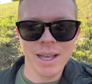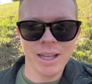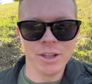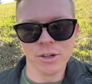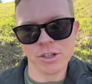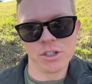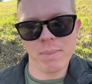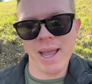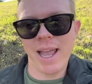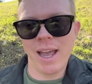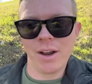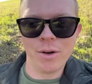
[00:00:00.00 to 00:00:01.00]
either in
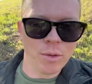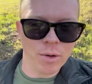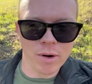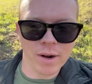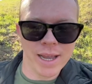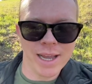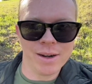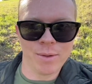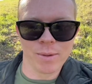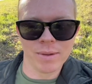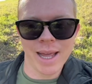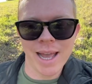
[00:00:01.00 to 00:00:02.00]
Japan or in
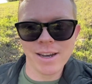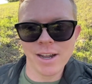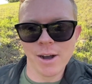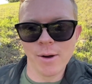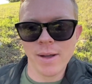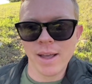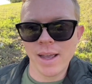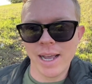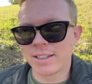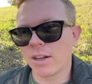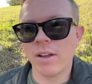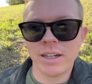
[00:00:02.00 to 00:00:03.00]
Orlando,
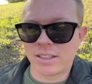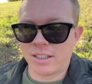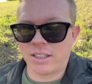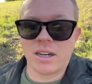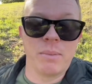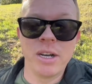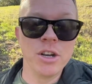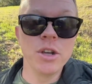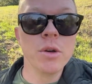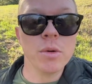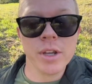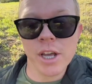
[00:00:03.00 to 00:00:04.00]
it's just going to be new.